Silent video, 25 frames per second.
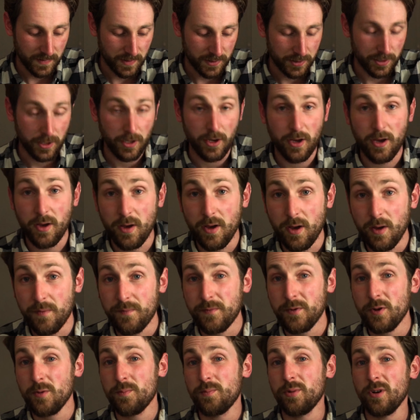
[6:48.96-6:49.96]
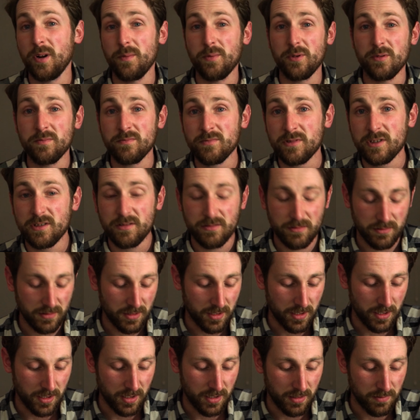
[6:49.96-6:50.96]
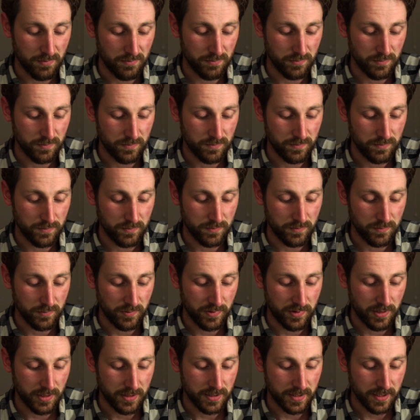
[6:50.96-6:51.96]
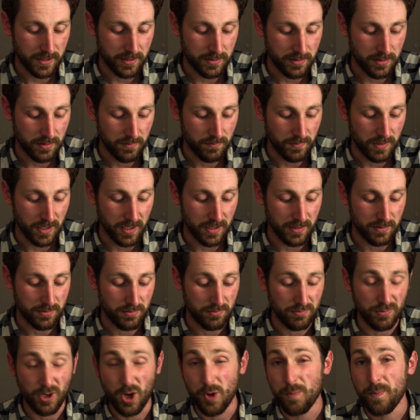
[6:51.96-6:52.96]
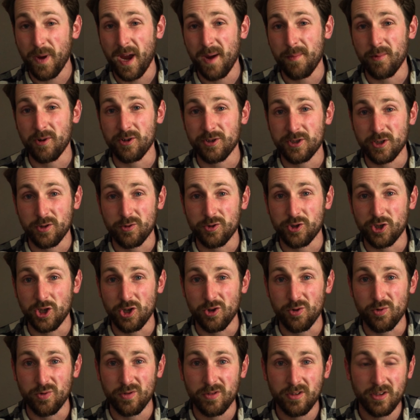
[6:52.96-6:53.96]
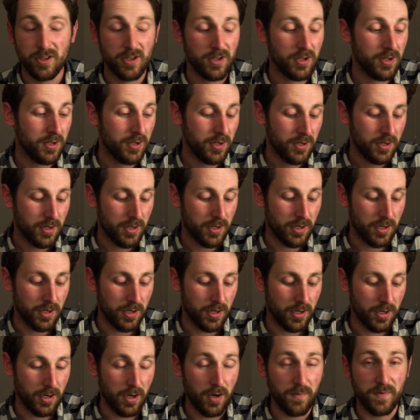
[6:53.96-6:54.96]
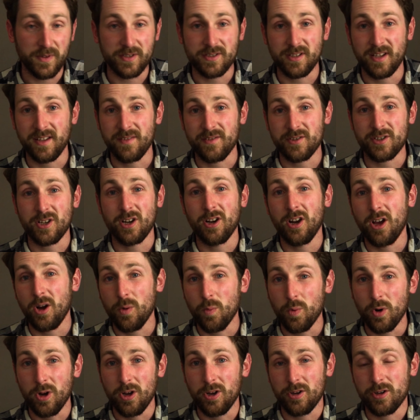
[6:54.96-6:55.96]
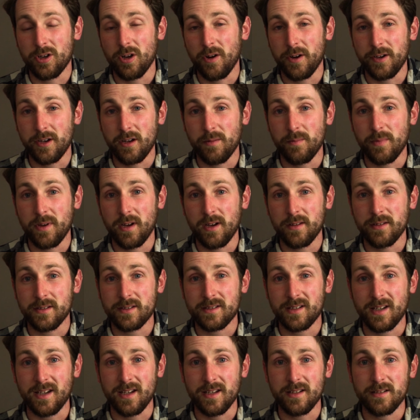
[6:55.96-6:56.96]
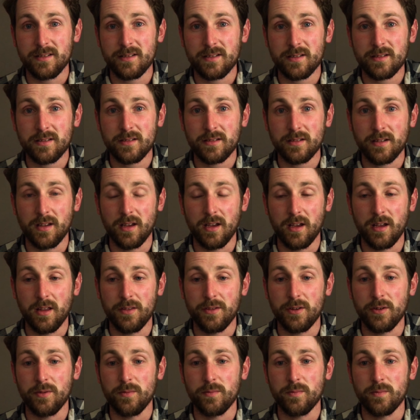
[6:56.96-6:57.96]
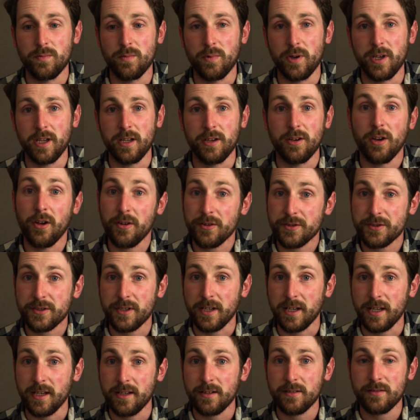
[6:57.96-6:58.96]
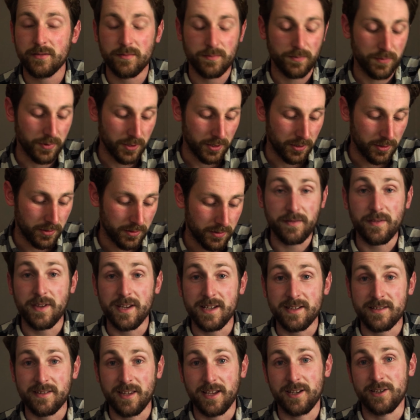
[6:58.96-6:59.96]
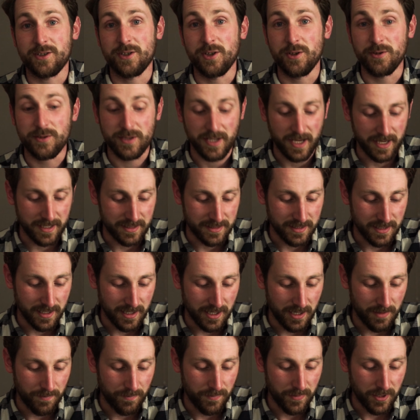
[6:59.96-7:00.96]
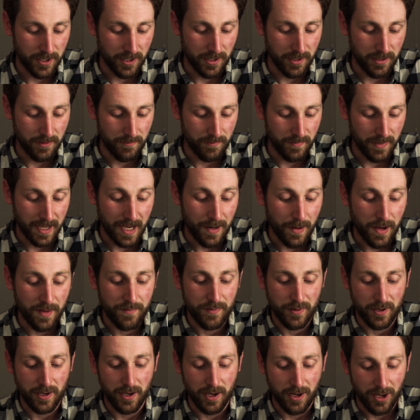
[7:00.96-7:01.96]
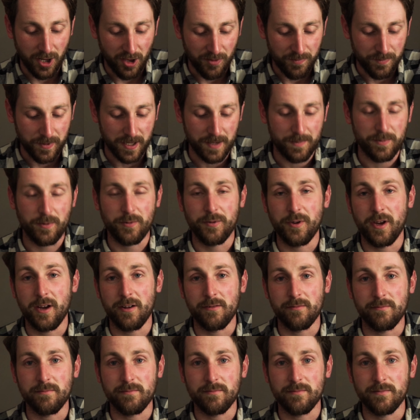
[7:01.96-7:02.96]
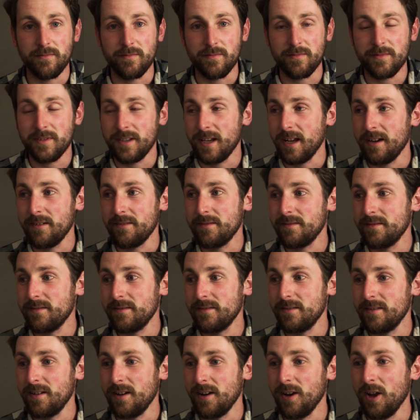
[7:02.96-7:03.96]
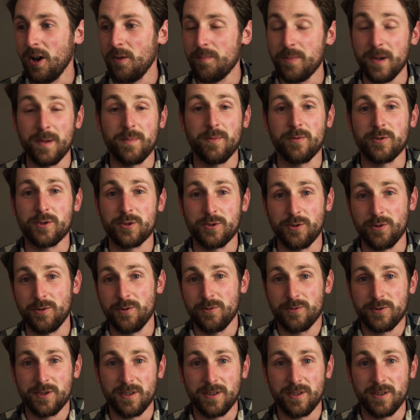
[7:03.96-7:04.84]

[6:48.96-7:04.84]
So a few problems with this system is no payment until June. Obviously there's a lot of work going on behind the scenes that we're not seeing, but these things do take time. However, a lot of people don't, you know, a lot of people struggle